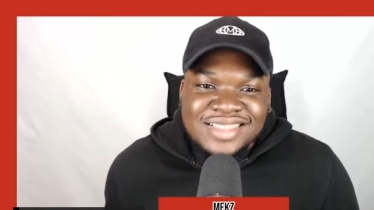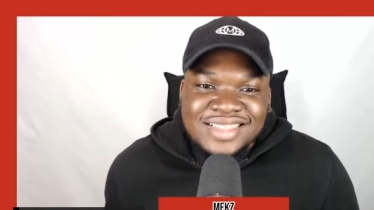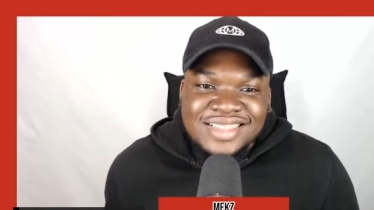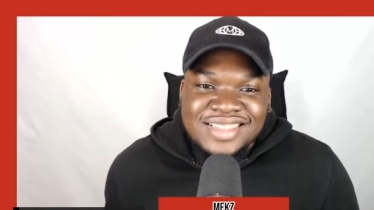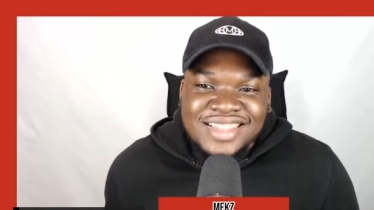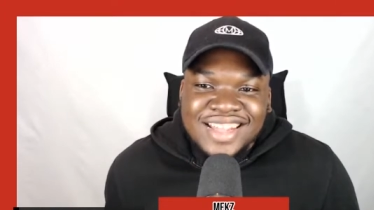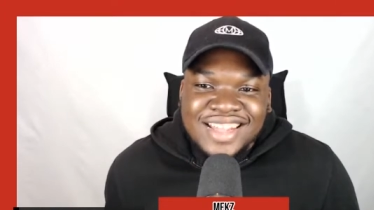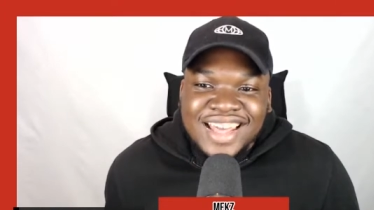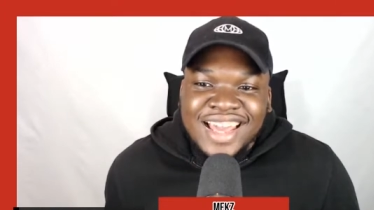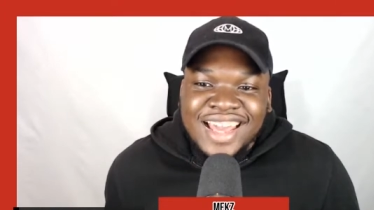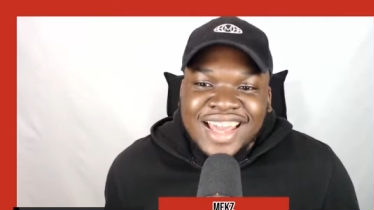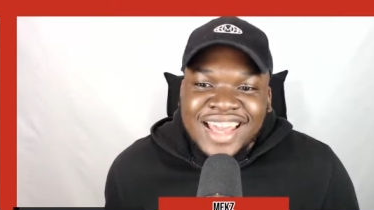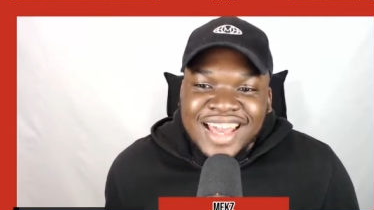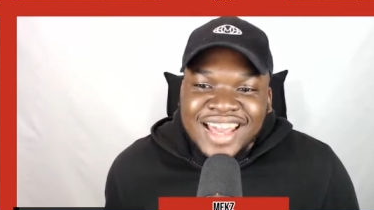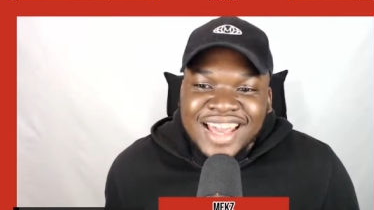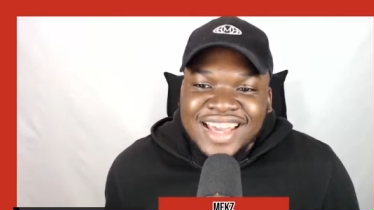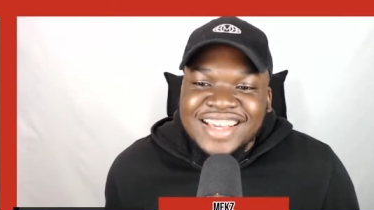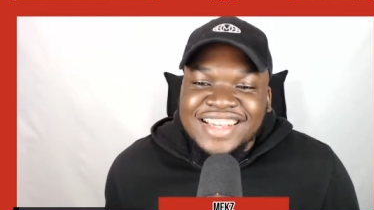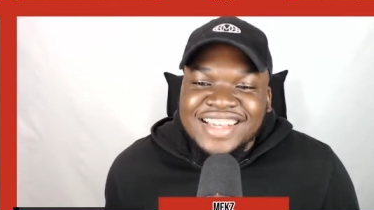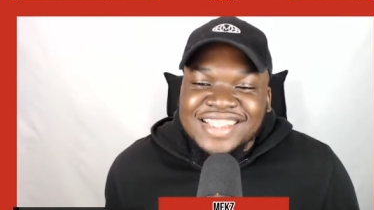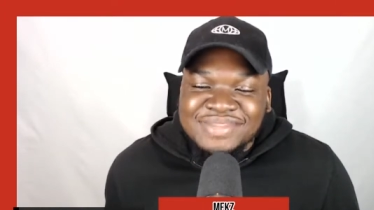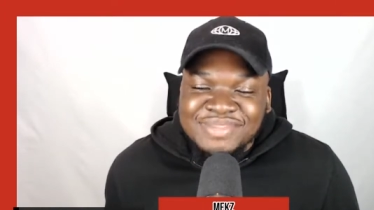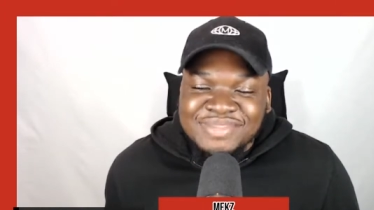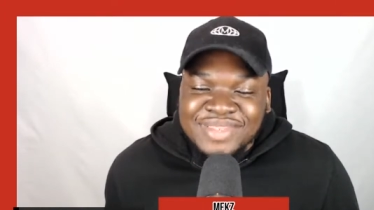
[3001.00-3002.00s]
That guy
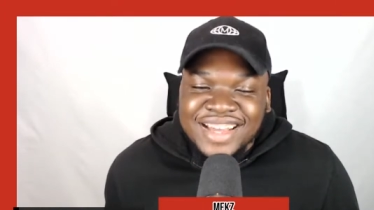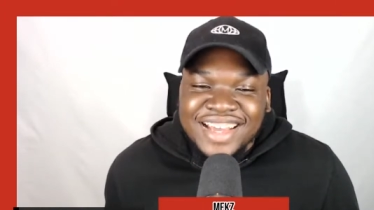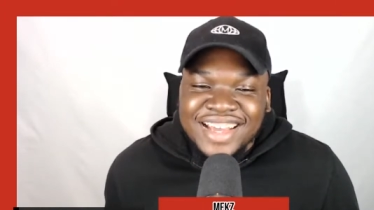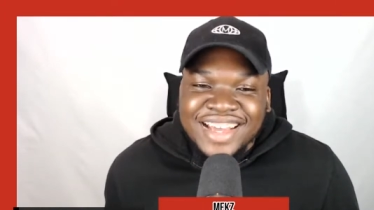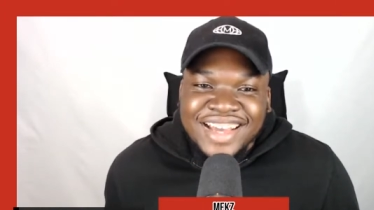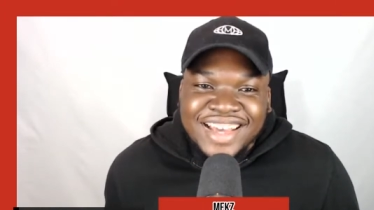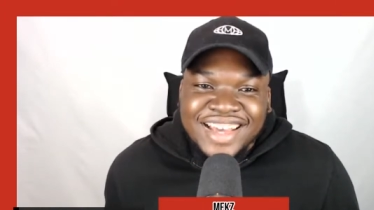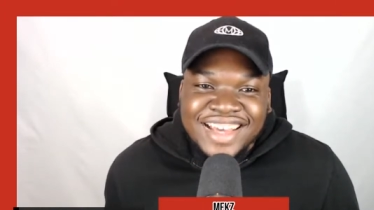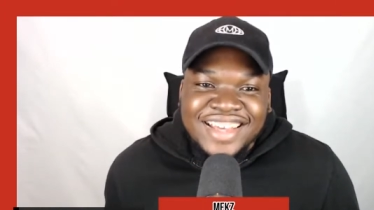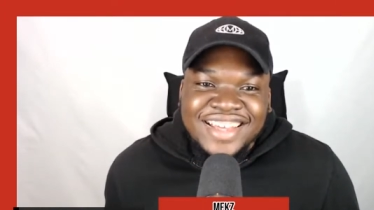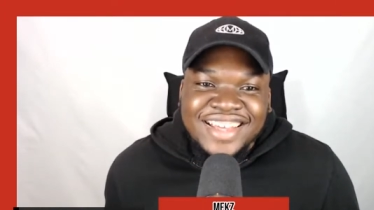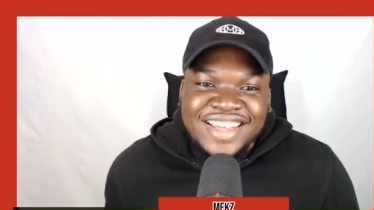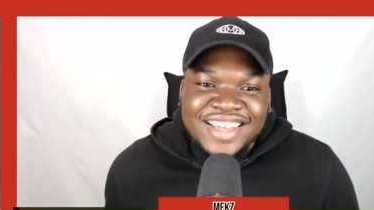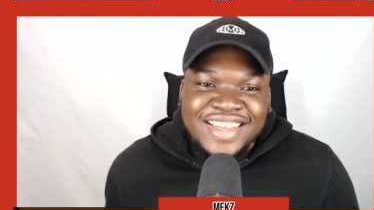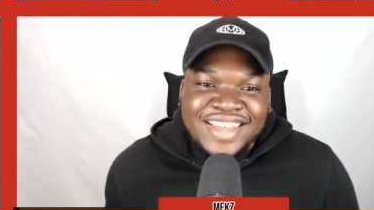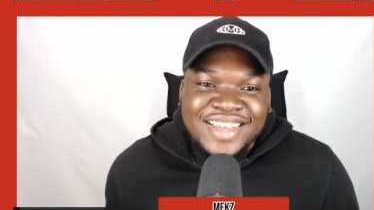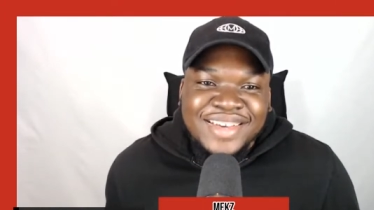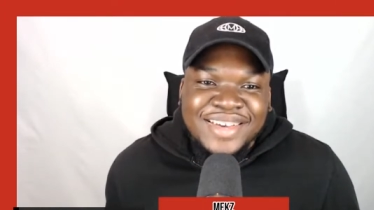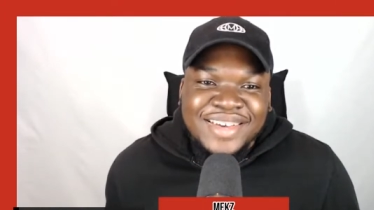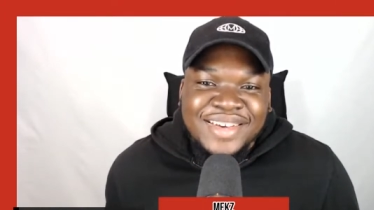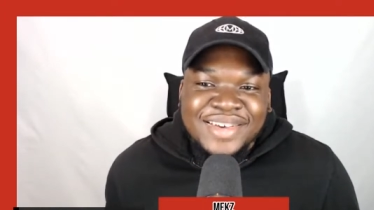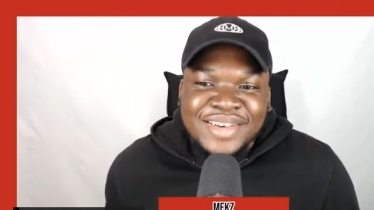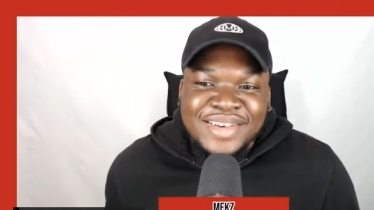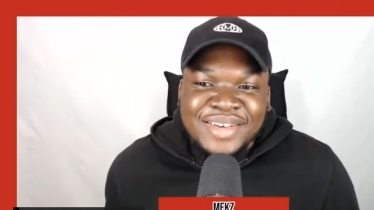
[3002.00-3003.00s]
is my guy.
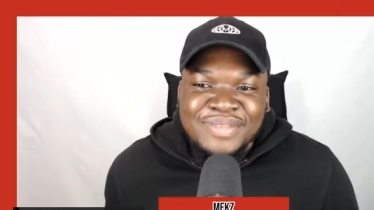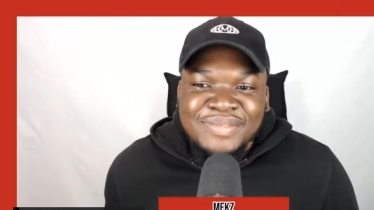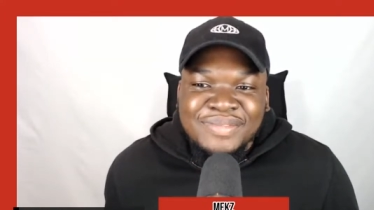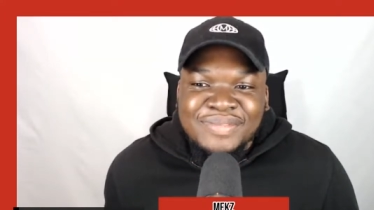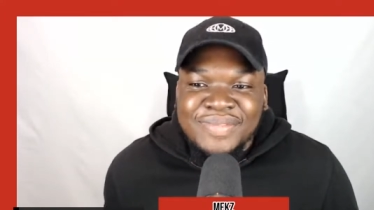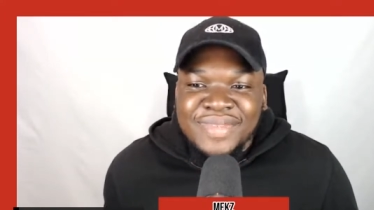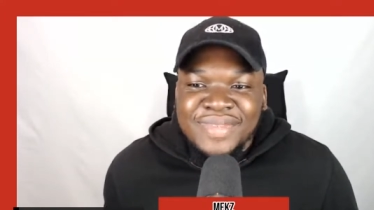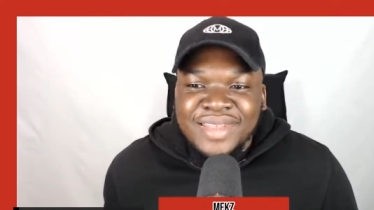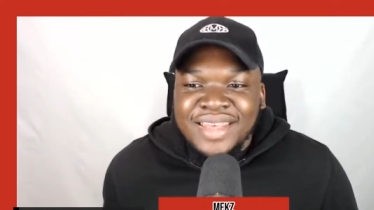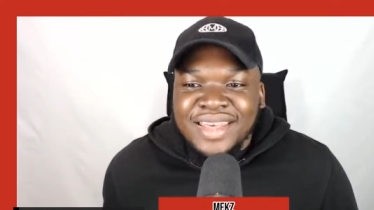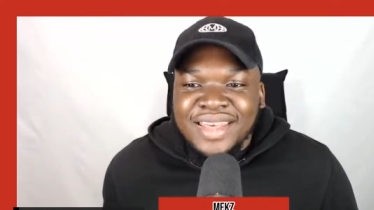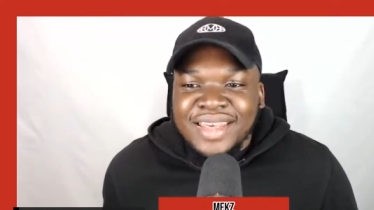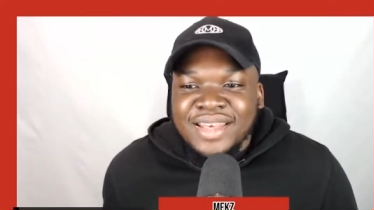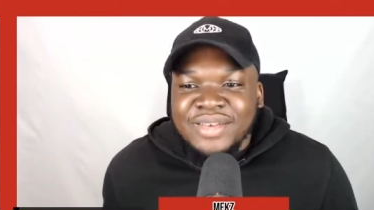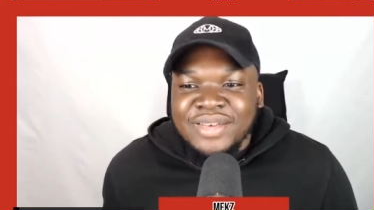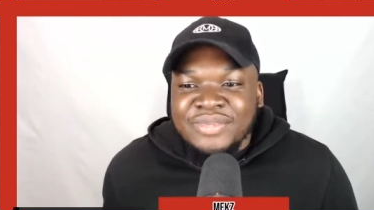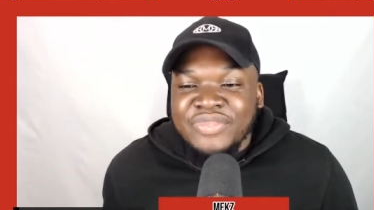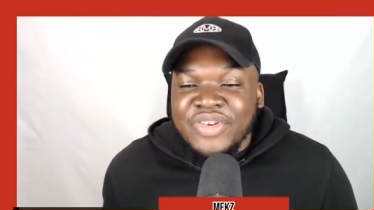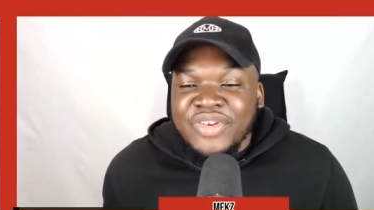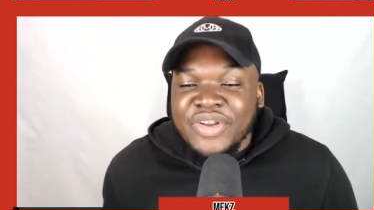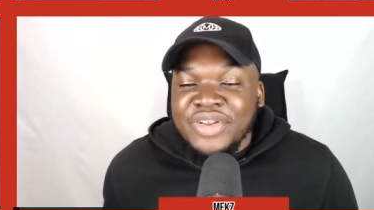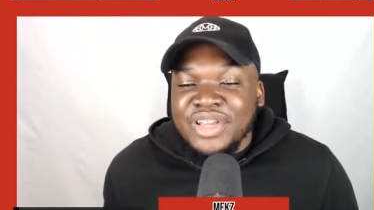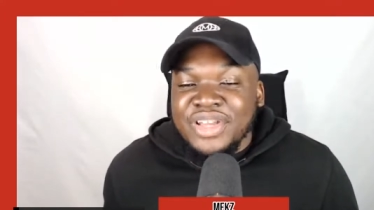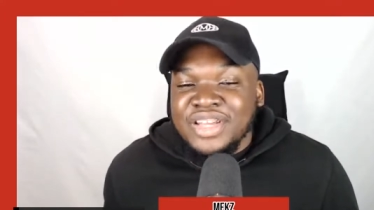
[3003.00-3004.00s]

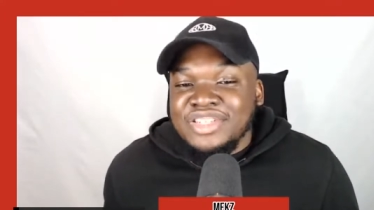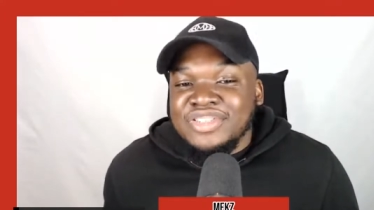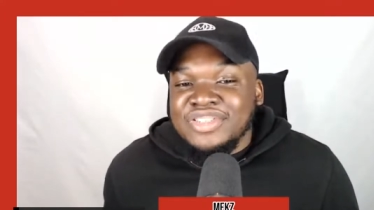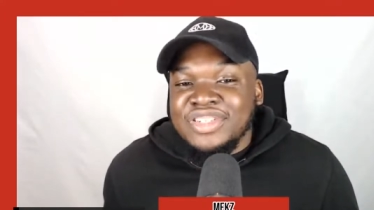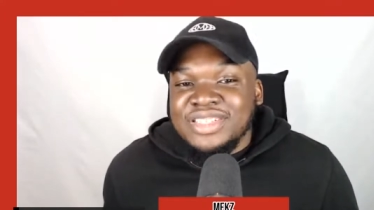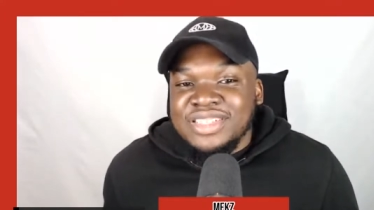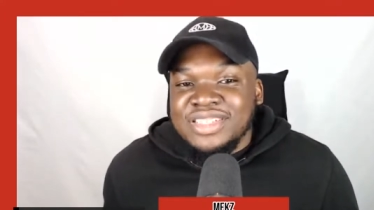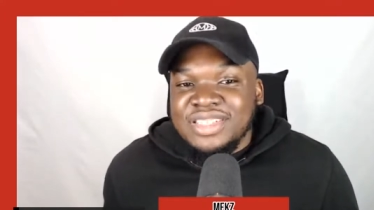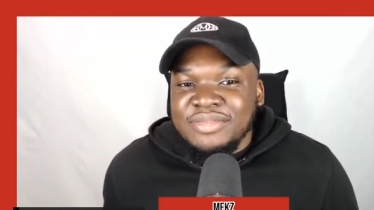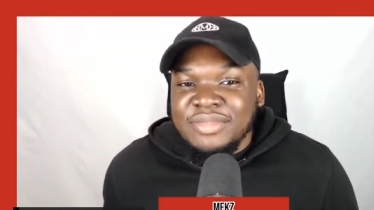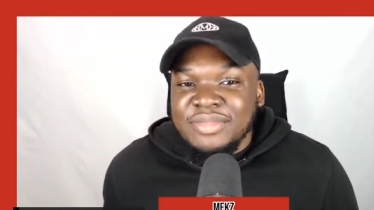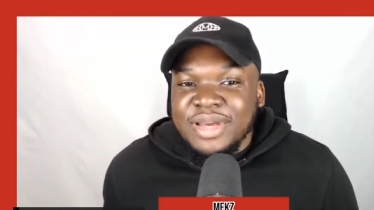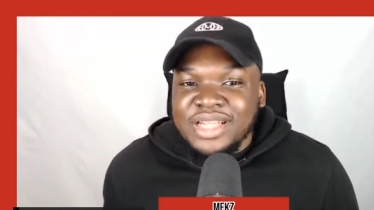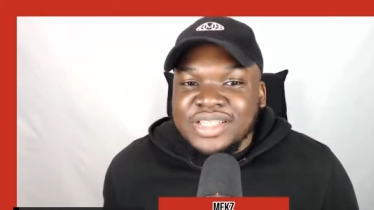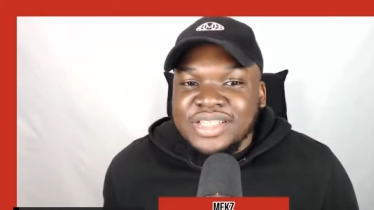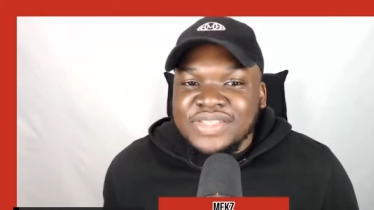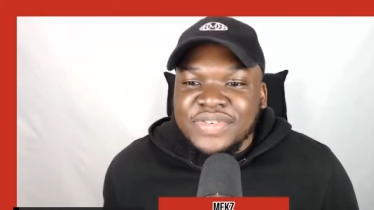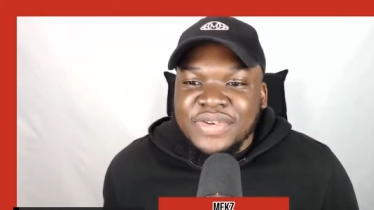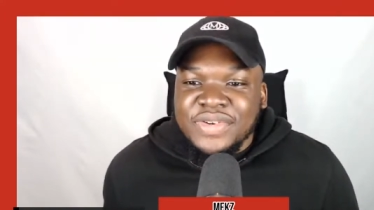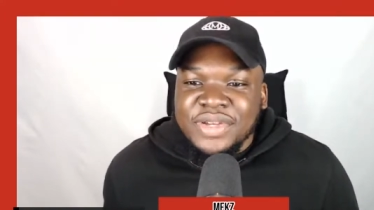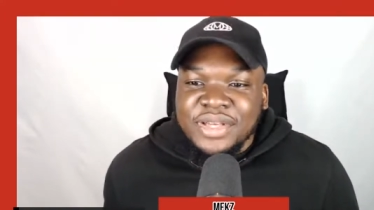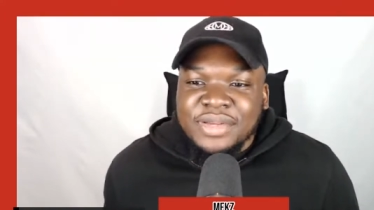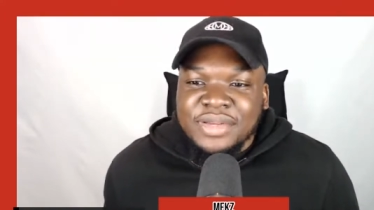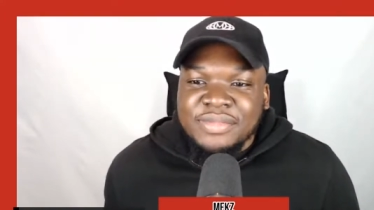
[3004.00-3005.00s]
Very interesting match for
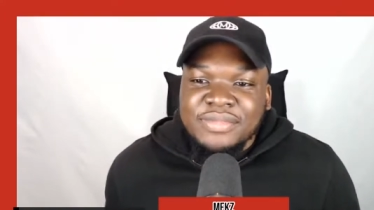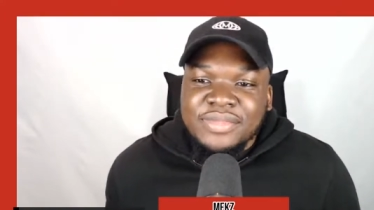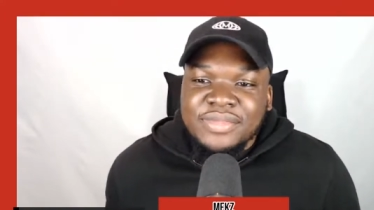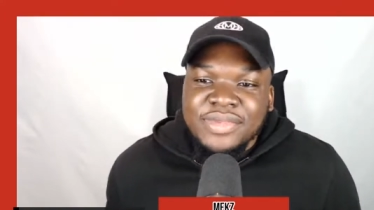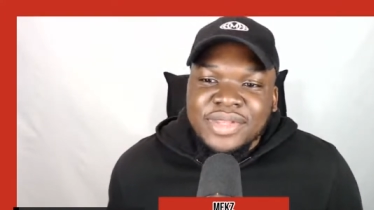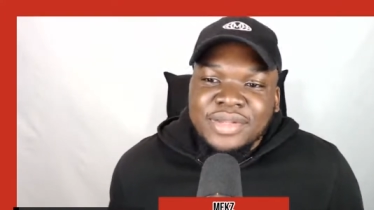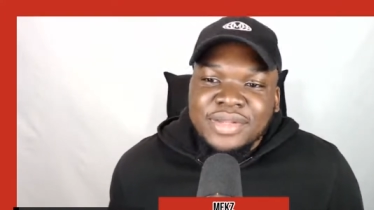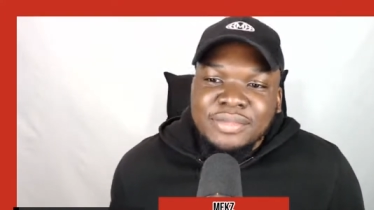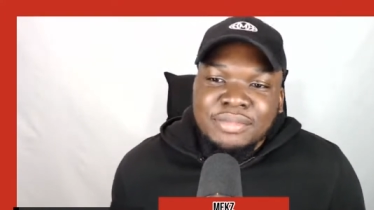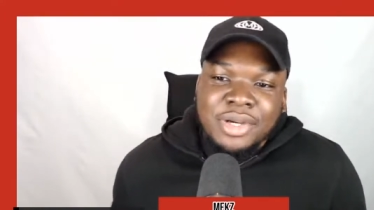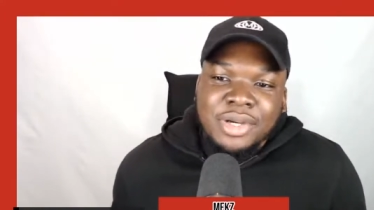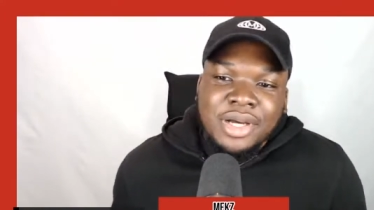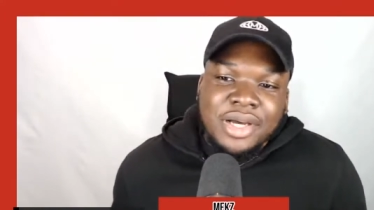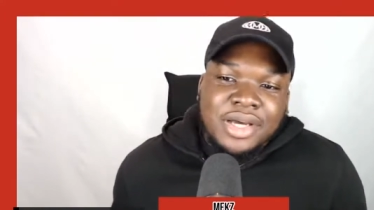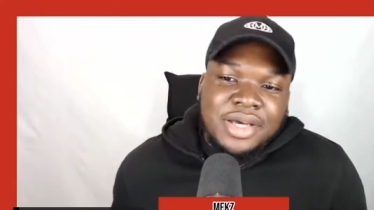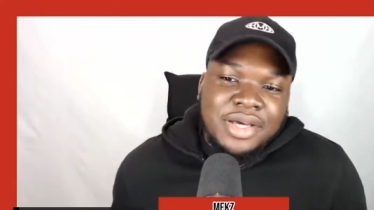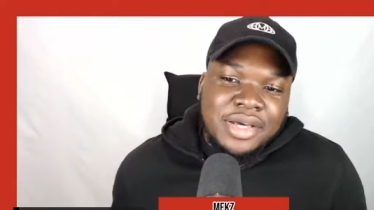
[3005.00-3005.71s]
him, but